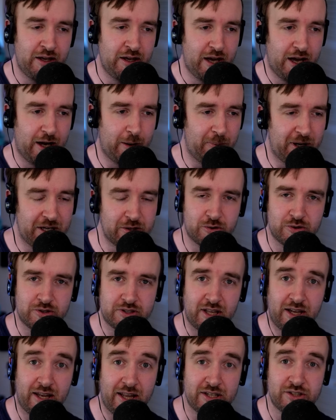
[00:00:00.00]
our patrons
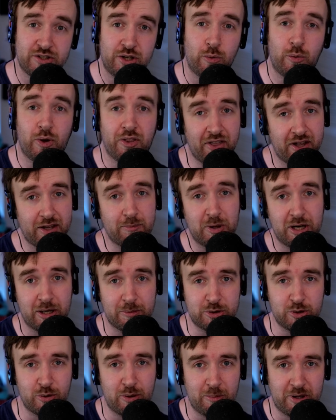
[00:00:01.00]
can let us know what they've been up
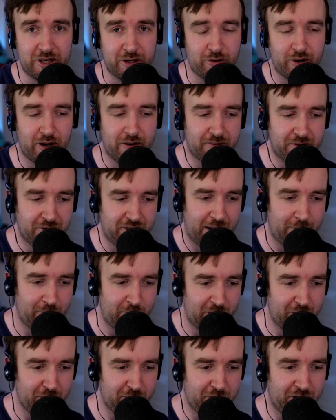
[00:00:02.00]
to in Minecraft that month.